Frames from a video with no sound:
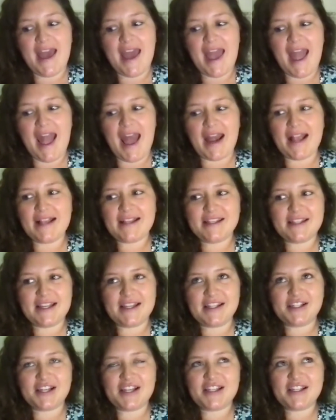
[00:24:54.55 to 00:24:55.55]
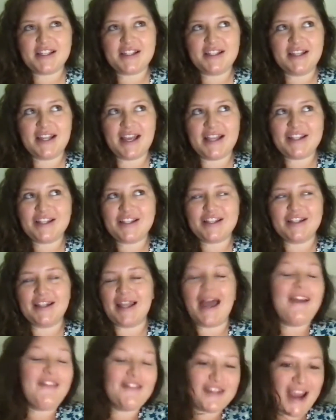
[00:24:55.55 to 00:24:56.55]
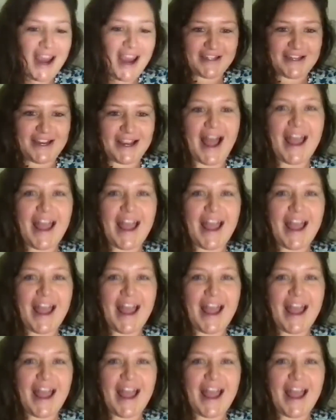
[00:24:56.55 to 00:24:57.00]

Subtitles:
And it's life-changing.